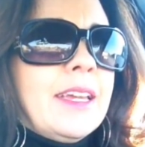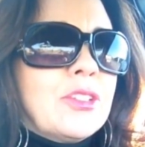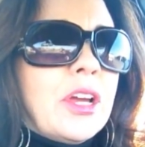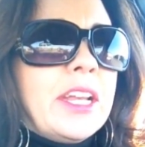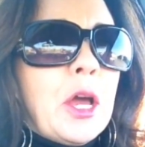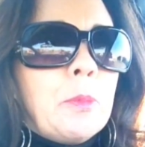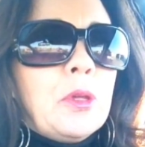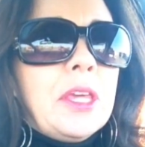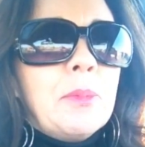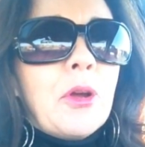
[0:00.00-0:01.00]
trying to help
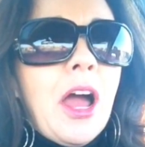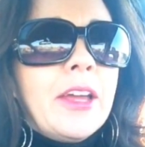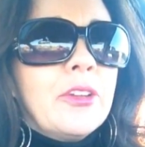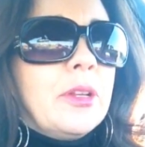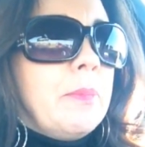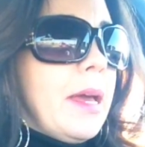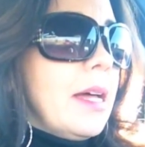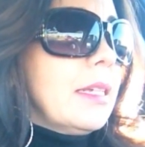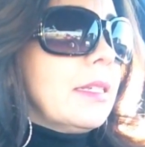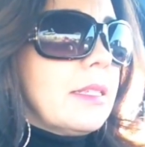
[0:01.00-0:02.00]
you keep your iron in
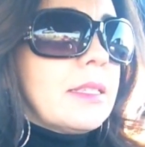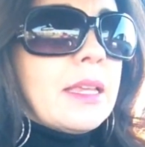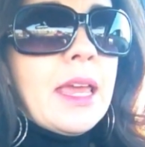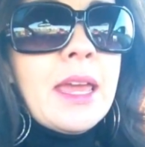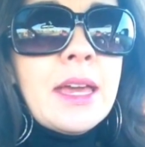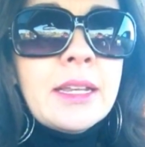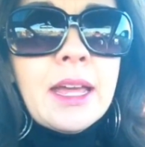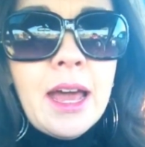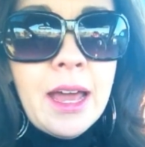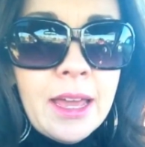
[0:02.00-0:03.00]
balance, and
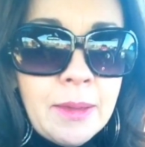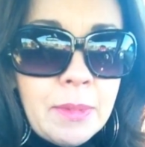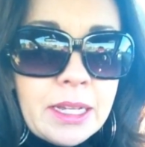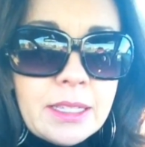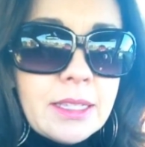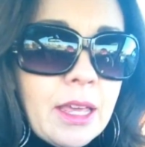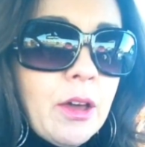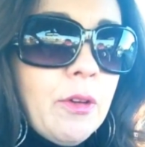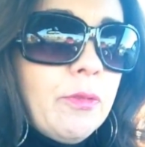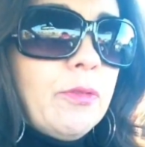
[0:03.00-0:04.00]
I
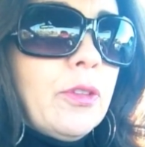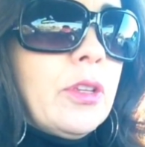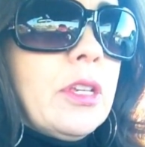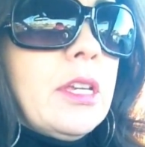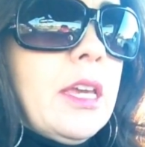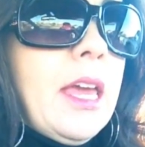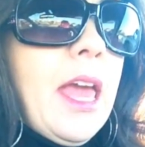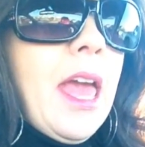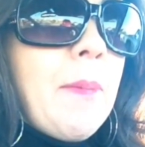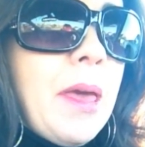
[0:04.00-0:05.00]
myself
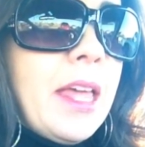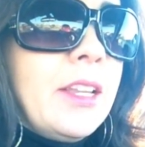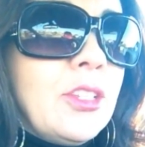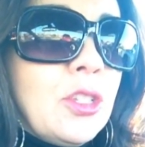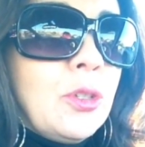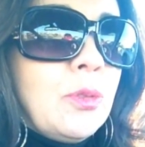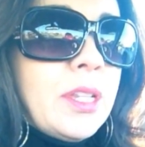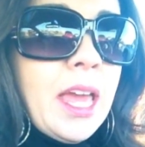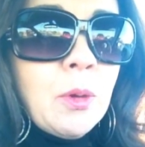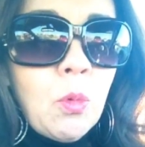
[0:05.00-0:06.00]
am headed to
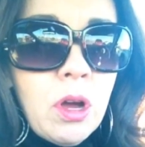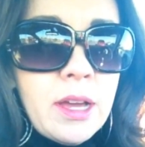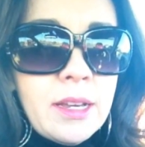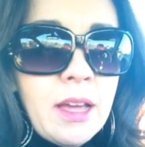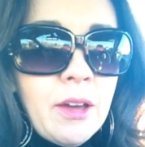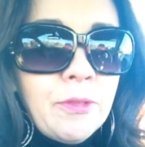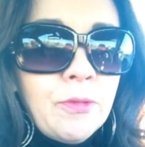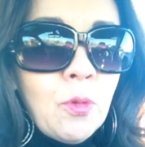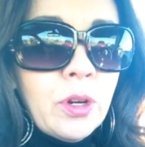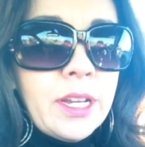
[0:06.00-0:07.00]
day 1 of
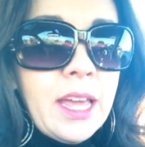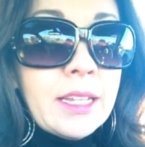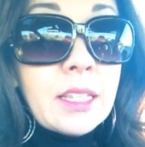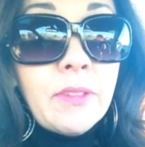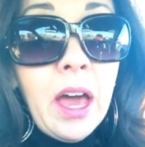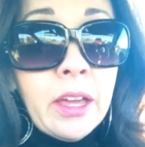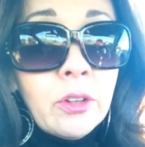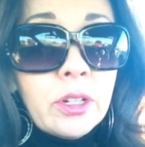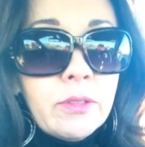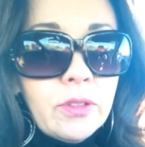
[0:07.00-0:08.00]
4 days of
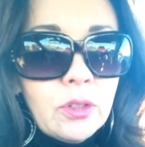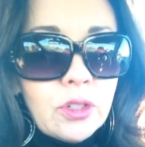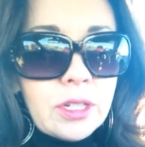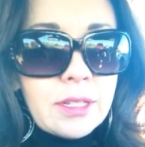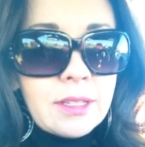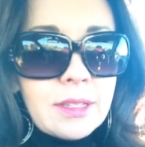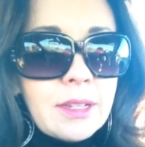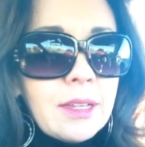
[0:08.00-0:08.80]
iron infusions.